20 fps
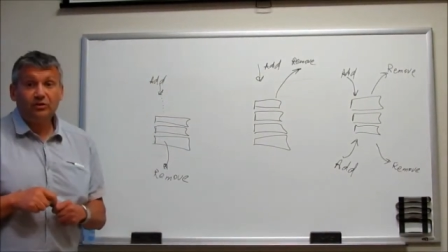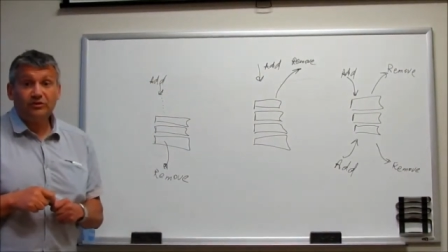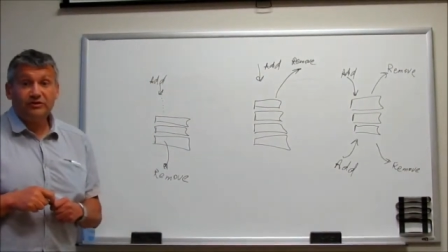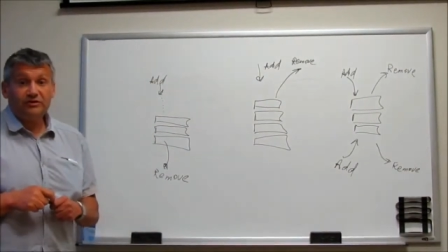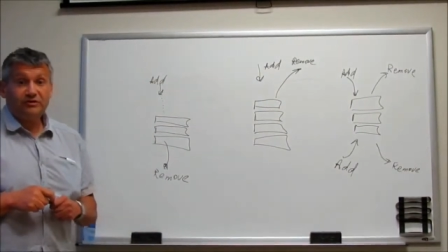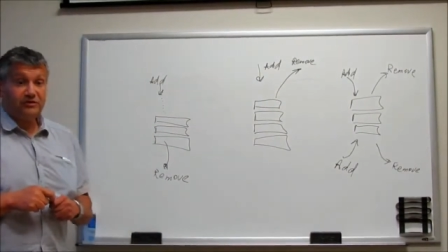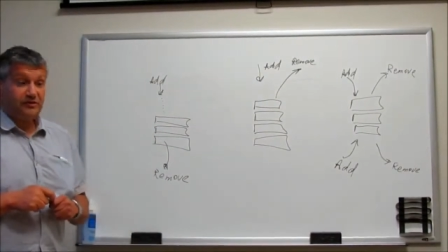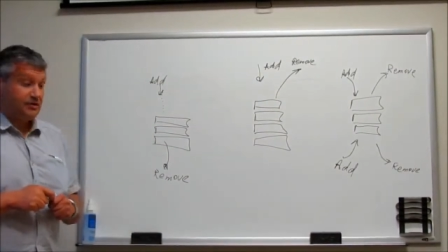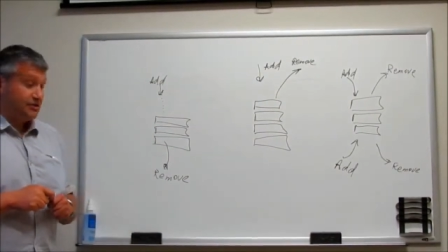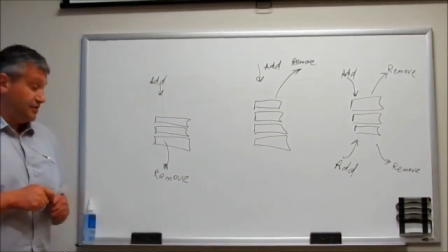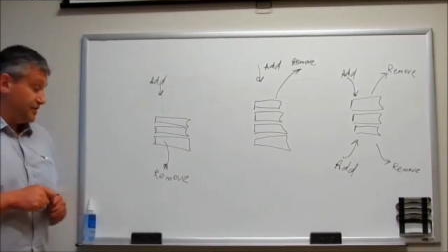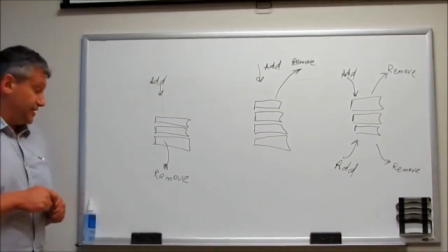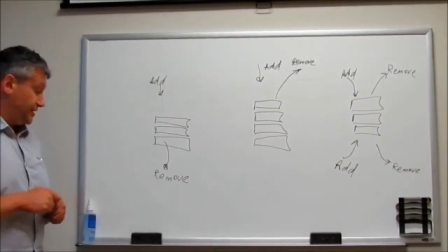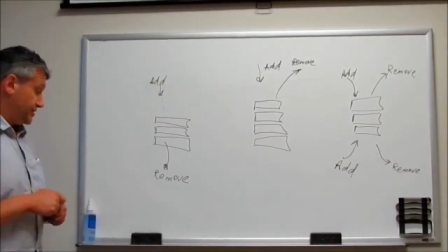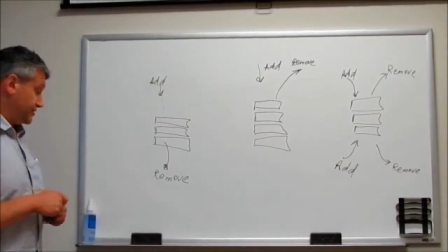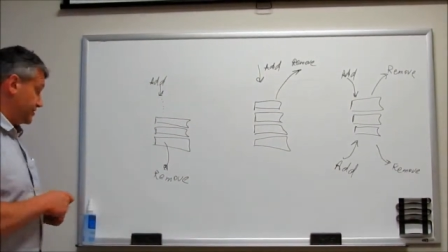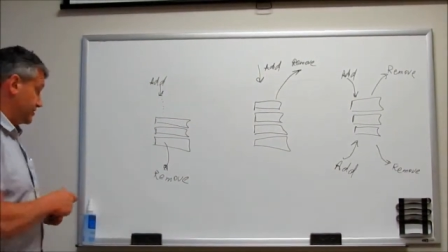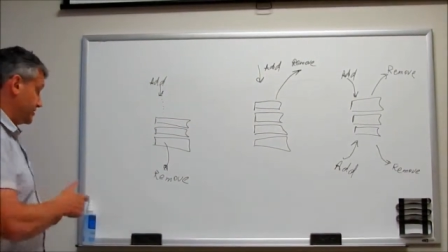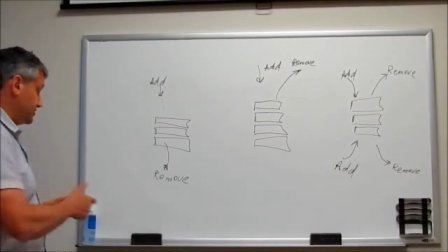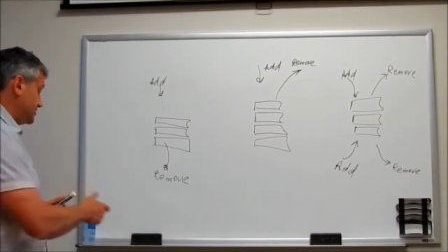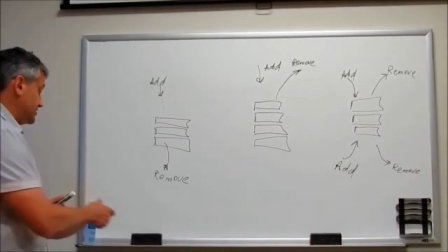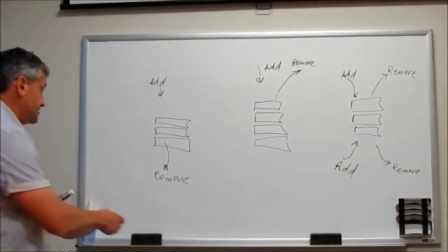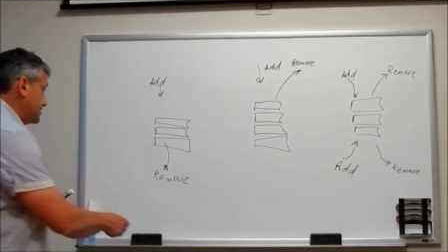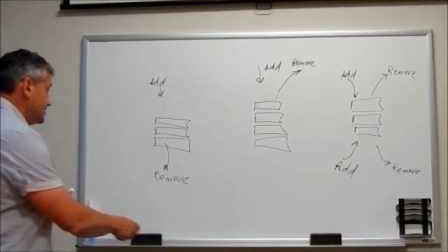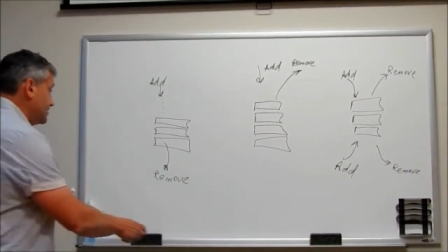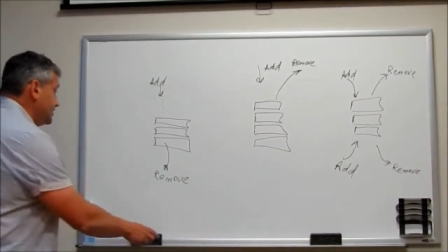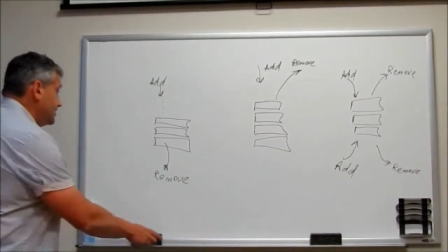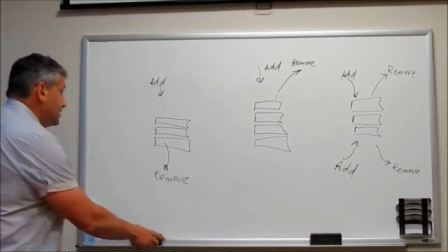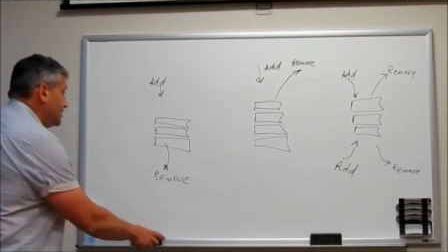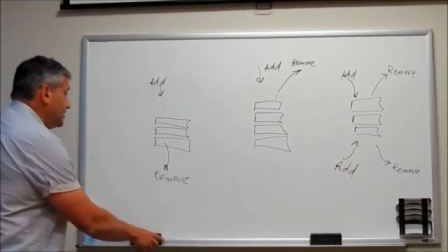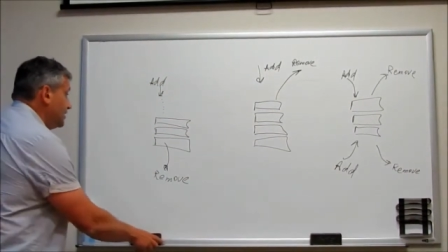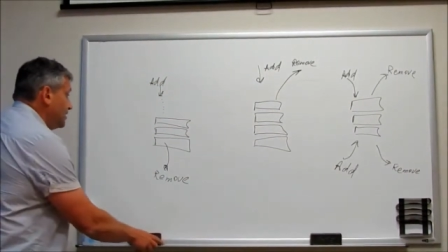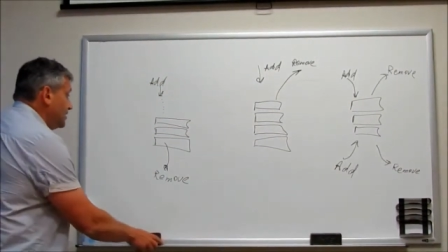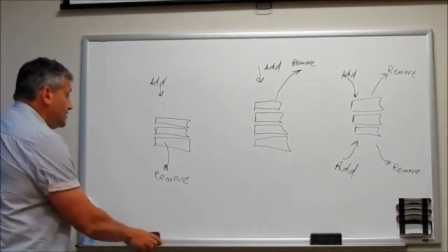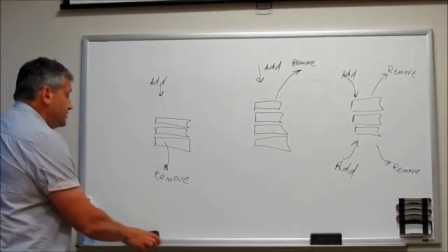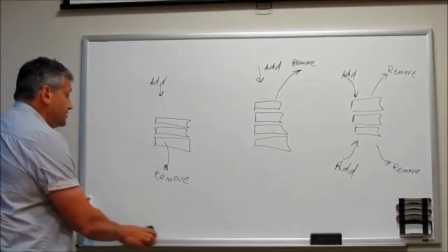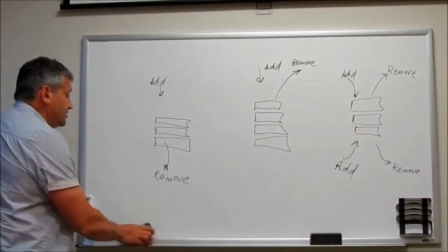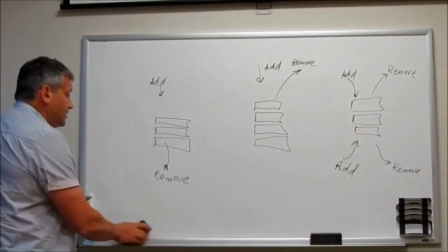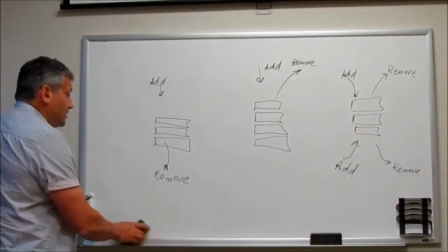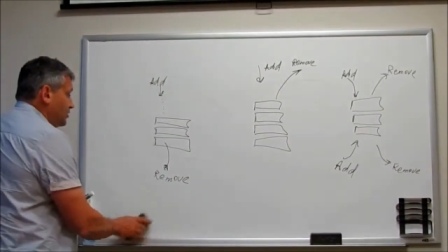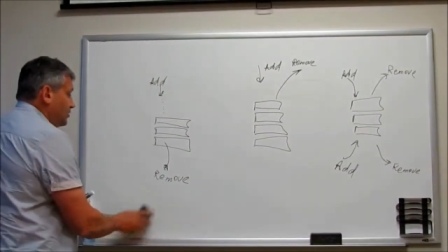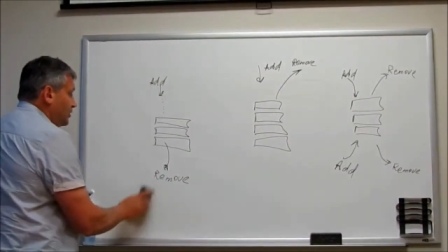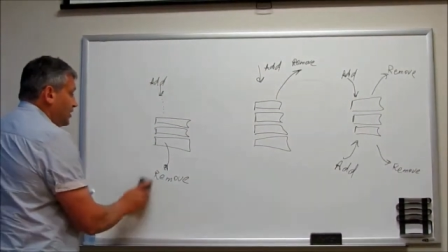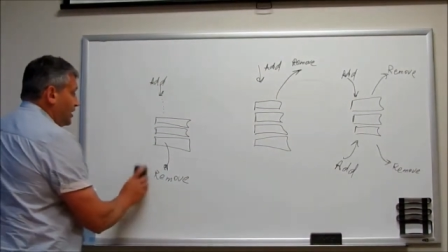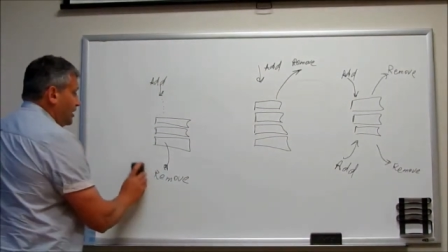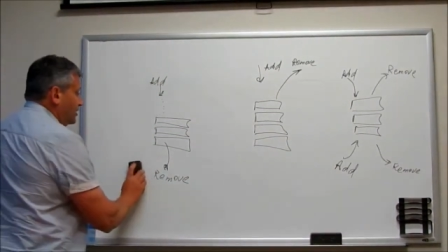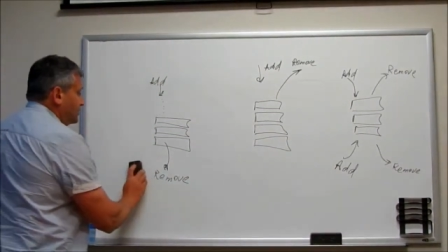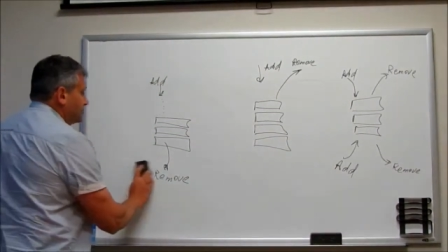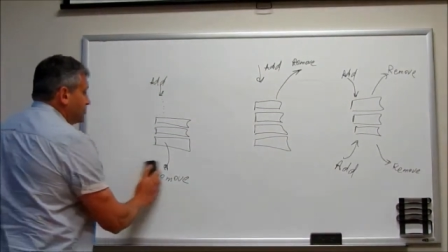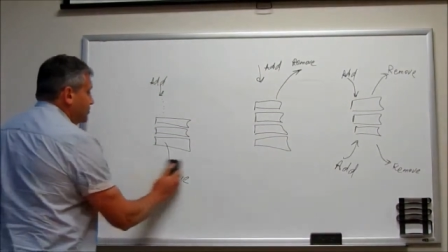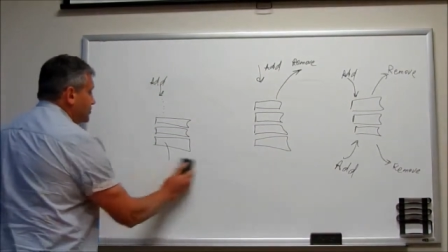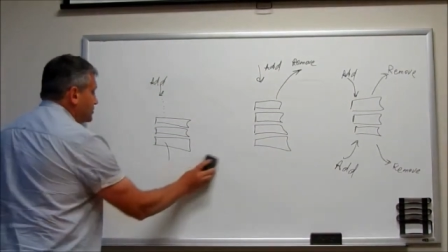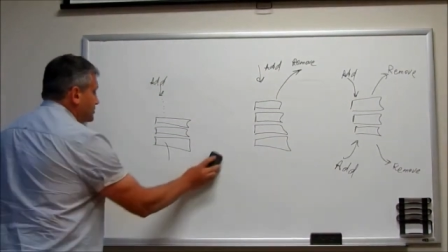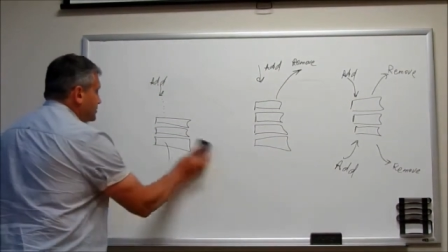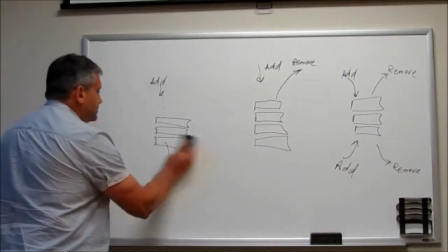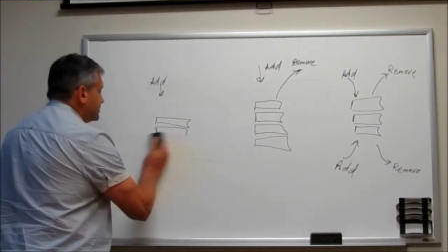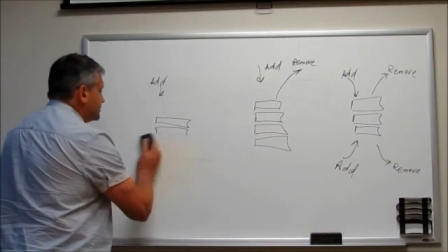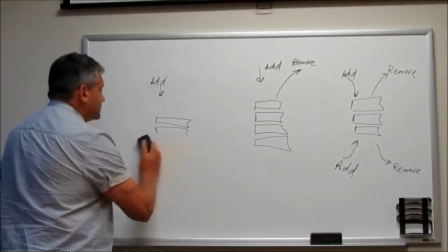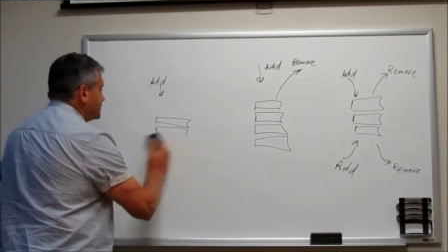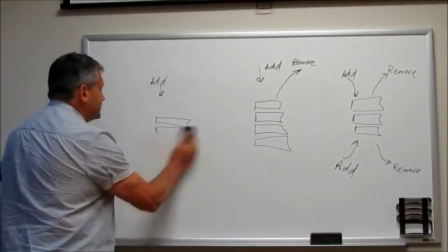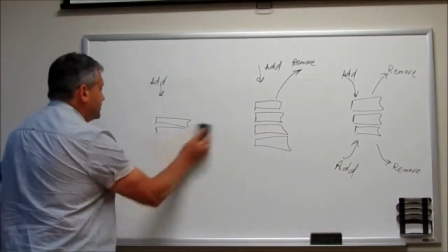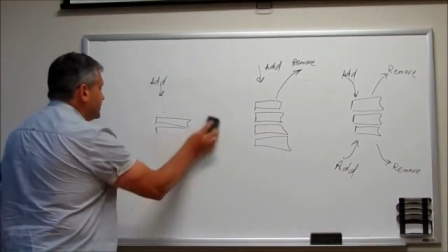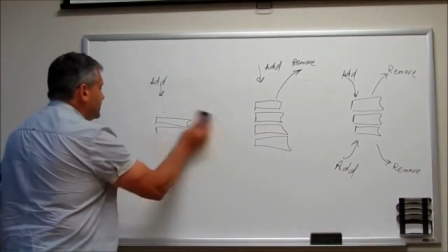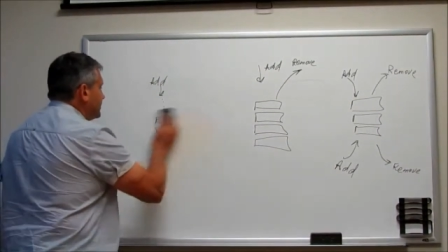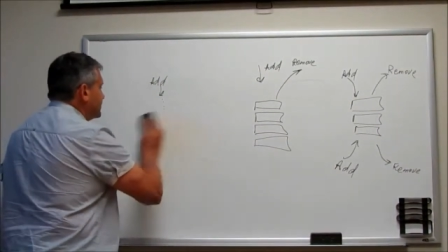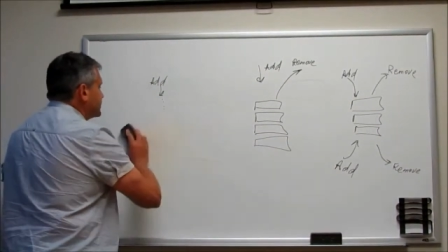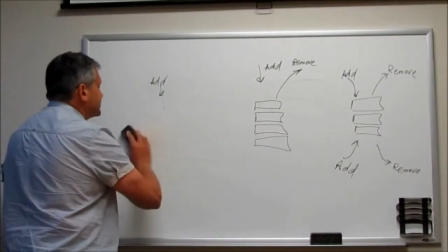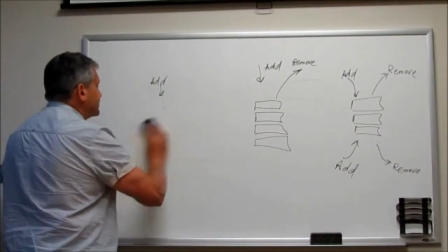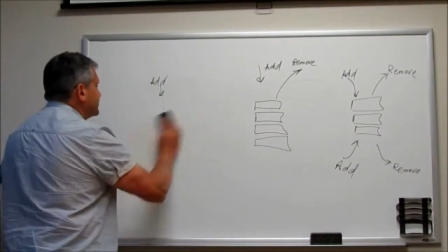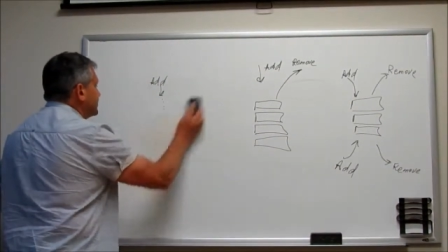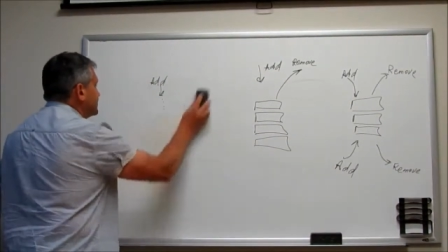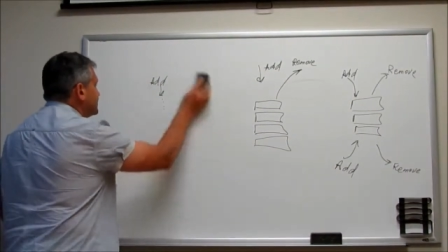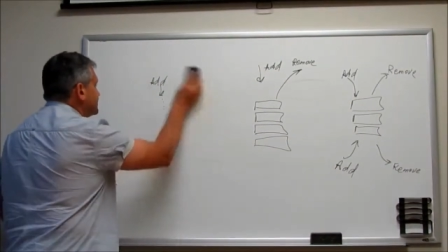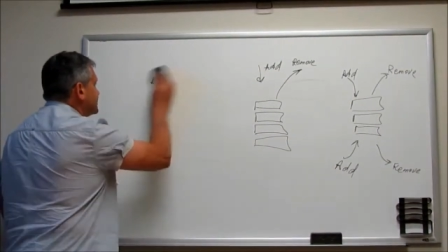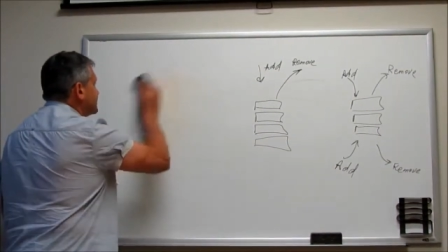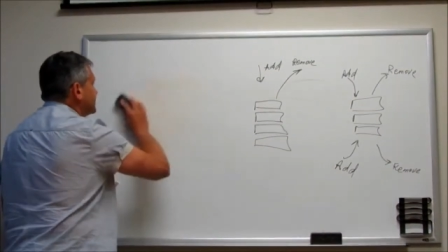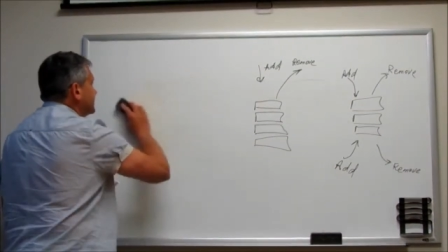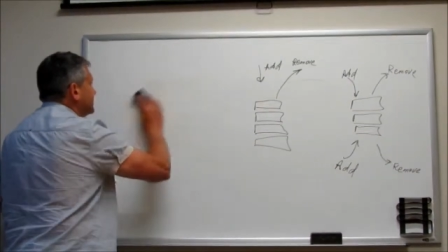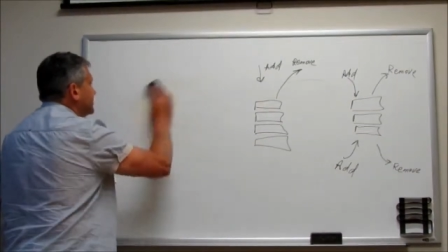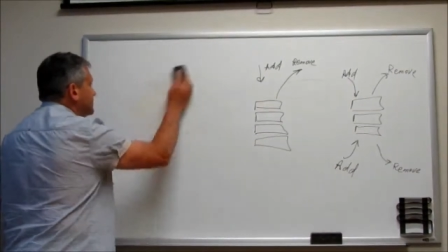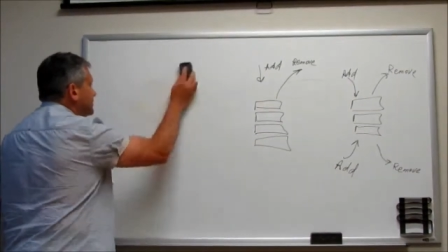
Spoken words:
ordered collections. Now, unordered collections